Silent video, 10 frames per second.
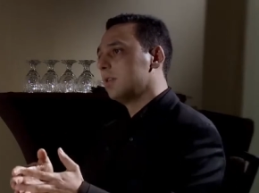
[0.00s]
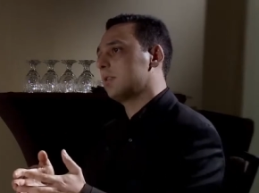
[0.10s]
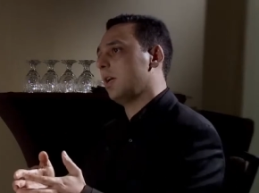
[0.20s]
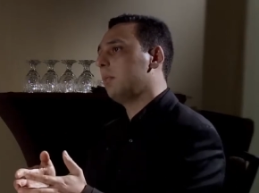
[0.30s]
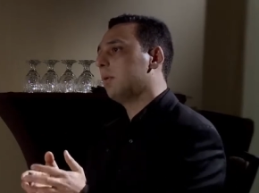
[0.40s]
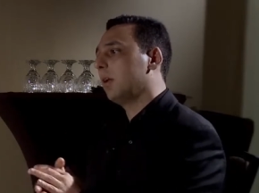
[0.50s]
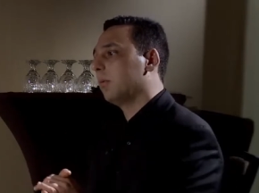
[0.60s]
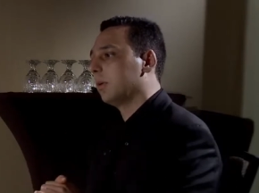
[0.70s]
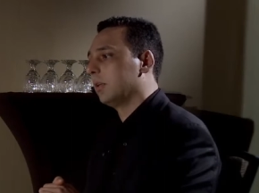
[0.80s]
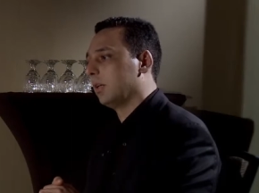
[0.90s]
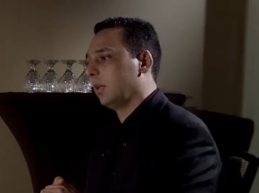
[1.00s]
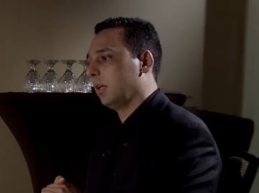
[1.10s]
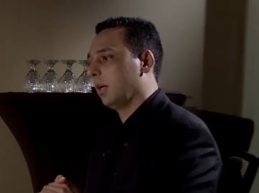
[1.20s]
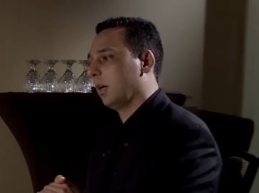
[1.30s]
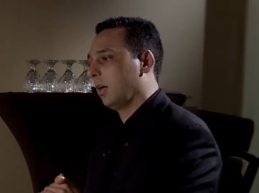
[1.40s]
Same thing
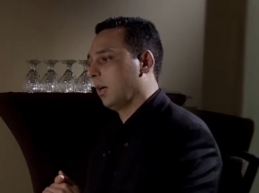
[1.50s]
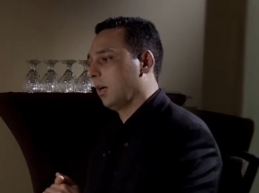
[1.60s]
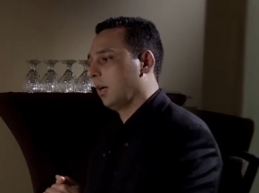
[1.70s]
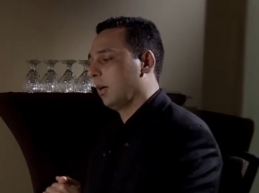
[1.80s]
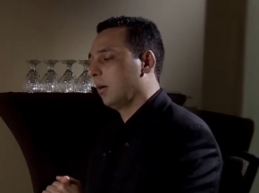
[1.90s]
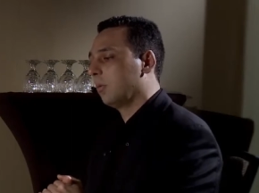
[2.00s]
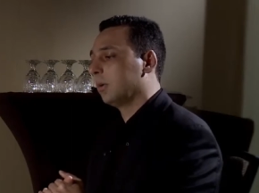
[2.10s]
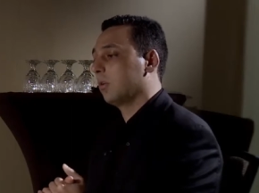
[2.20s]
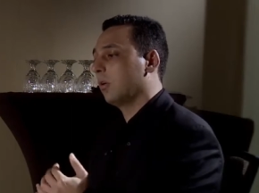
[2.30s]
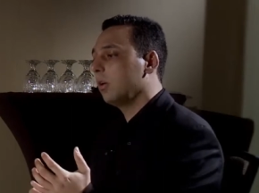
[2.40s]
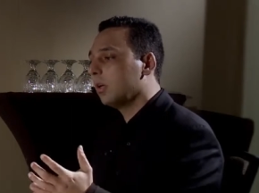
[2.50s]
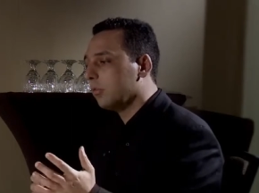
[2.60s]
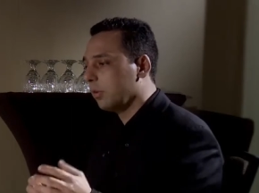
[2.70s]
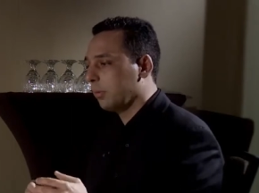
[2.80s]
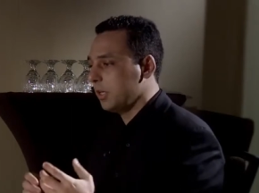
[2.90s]
with chronic
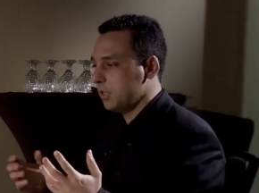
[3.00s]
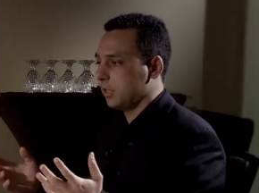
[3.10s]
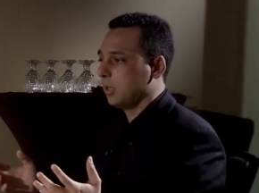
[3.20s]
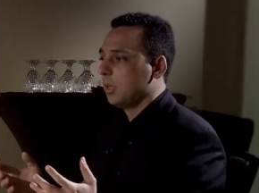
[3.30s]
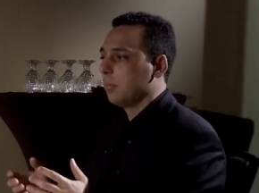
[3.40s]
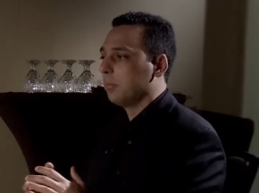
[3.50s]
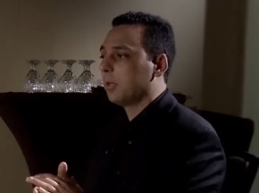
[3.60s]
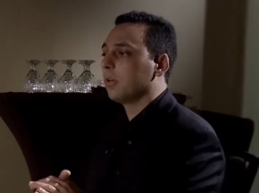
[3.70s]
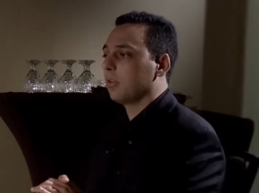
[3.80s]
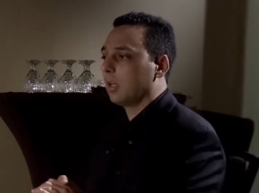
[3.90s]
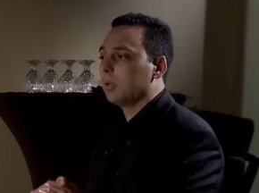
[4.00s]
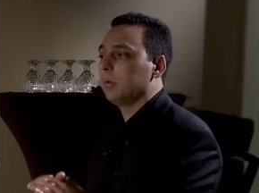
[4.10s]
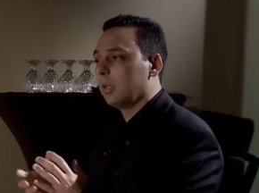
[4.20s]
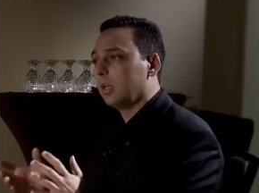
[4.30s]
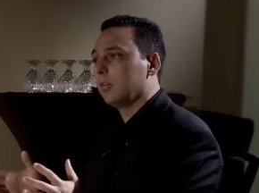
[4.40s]
inflammation, because
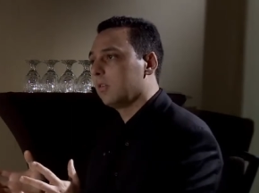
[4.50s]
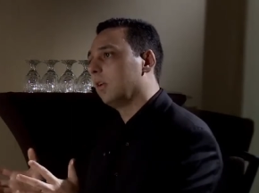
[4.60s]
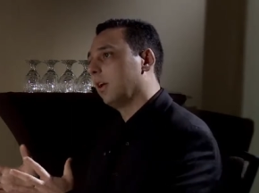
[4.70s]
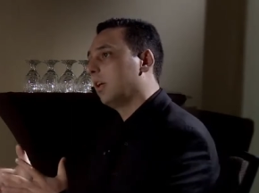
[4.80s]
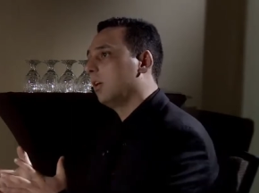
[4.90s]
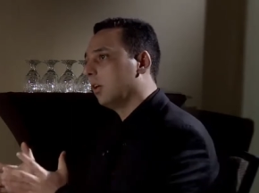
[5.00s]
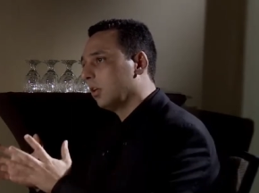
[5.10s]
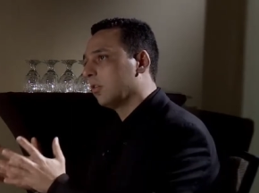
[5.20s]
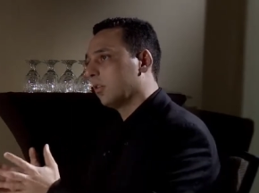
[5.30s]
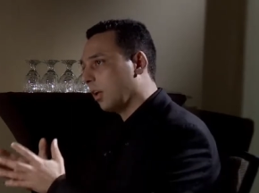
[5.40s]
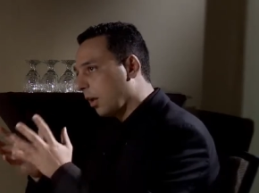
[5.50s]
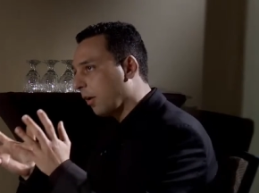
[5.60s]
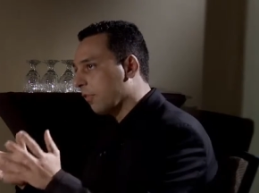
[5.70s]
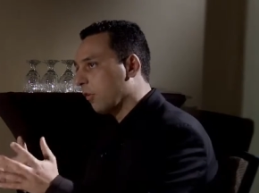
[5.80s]
ultimately it's still acute. It's a